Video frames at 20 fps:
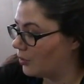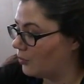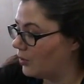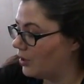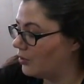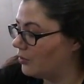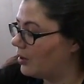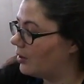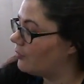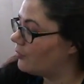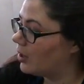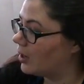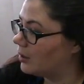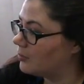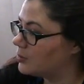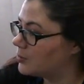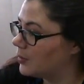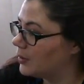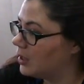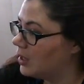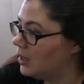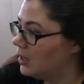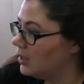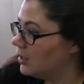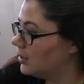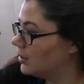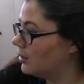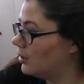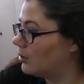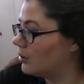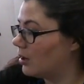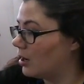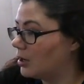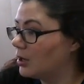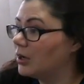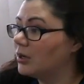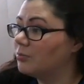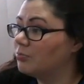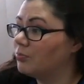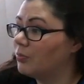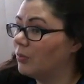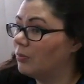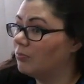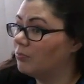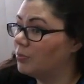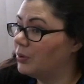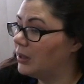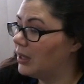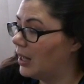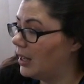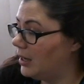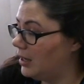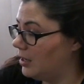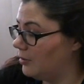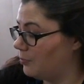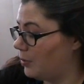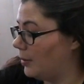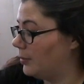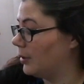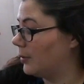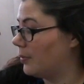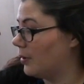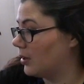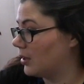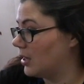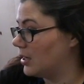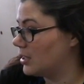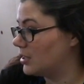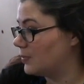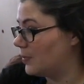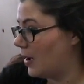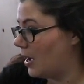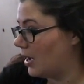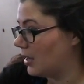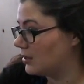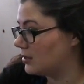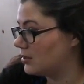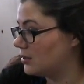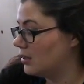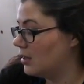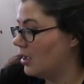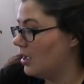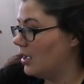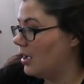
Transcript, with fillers: And we don't have ramps, but there are plenty of public parking spots.